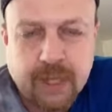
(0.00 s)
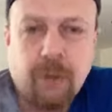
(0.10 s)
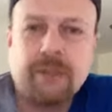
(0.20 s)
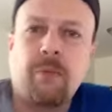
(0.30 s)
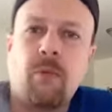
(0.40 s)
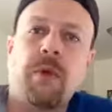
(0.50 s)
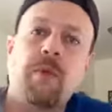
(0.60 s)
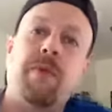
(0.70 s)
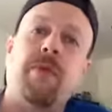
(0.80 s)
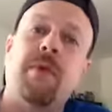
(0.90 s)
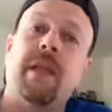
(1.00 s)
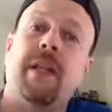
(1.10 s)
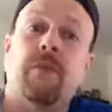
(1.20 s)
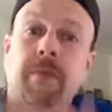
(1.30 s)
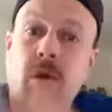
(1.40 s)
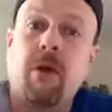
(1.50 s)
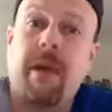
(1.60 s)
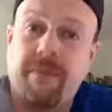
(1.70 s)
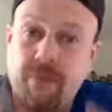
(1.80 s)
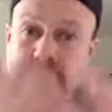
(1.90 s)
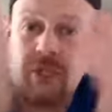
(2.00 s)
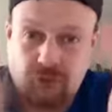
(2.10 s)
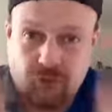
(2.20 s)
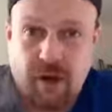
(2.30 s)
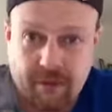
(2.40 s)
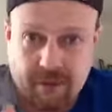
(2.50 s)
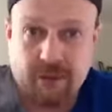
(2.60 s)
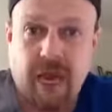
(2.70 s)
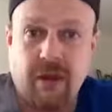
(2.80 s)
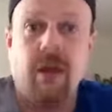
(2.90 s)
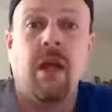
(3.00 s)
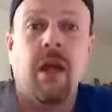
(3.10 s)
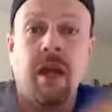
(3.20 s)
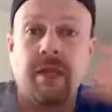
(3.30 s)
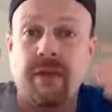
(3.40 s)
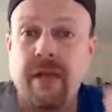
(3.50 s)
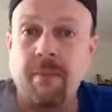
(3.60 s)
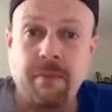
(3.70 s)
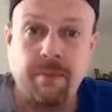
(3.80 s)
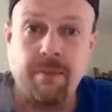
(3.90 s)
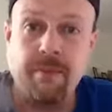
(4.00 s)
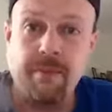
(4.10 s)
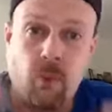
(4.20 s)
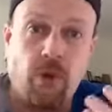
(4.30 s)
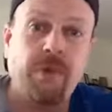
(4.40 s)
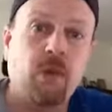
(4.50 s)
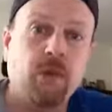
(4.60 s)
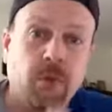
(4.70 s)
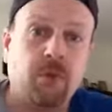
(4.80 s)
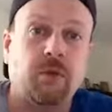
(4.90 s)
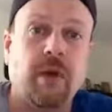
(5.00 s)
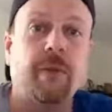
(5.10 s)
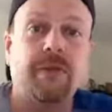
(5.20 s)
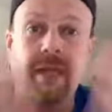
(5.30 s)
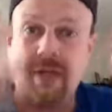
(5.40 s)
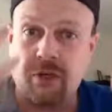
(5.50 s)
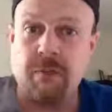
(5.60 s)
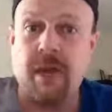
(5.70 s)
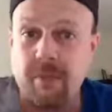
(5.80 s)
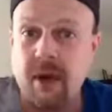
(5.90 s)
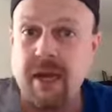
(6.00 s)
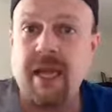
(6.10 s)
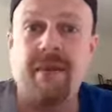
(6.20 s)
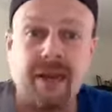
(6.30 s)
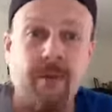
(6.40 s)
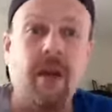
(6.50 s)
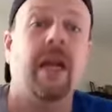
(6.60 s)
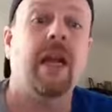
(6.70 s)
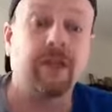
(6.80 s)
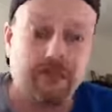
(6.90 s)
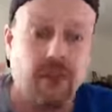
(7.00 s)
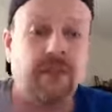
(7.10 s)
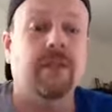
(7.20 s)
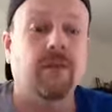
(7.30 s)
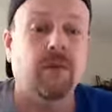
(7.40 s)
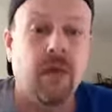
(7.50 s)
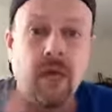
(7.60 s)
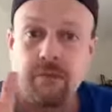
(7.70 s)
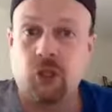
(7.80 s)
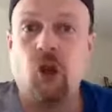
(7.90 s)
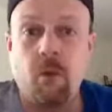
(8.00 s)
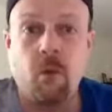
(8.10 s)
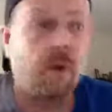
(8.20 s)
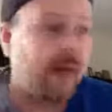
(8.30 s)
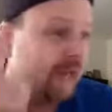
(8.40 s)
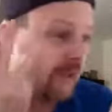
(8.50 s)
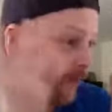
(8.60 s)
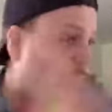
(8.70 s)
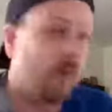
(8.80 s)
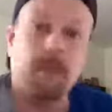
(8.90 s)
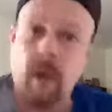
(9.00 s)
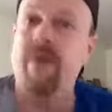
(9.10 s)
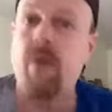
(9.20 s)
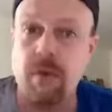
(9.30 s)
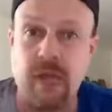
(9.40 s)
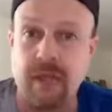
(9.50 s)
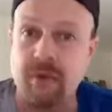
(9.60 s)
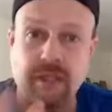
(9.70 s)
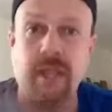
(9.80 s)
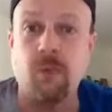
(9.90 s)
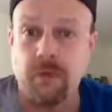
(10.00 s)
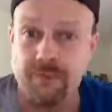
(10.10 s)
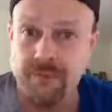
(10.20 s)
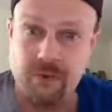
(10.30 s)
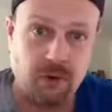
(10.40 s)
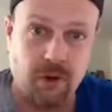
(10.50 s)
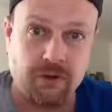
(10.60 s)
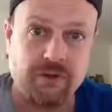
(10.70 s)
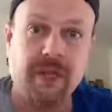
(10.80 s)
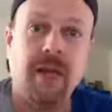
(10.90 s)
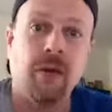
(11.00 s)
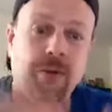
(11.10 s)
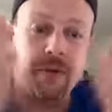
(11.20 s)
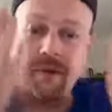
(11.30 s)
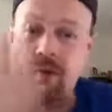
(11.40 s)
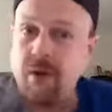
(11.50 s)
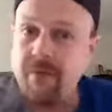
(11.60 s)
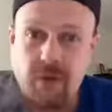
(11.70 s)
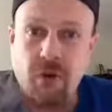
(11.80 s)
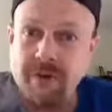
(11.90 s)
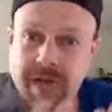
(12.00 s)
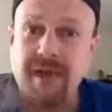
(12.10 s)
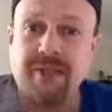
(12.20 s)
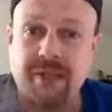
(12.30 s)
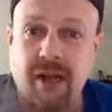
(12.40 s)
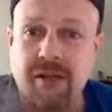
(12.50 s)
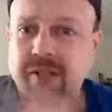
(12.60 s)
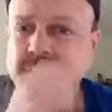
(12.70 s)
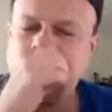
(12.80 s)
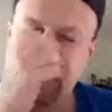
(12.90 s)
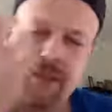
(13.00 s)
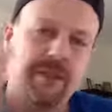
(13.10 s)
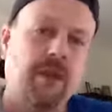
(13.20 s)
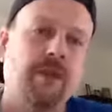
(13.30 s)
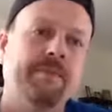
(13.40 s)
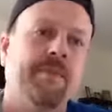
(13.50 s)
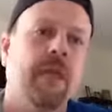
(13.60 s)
I wish I had more than one phone line. That's what I'm talking about. Folks, you guys subscribe to my channel. Because if I get more views, more subscribers, I can make money. And if I get money, I can actually put into the show more, where I can actually have more than one phone line, so I can take more phone calls. If only having one phone kind of sucks. So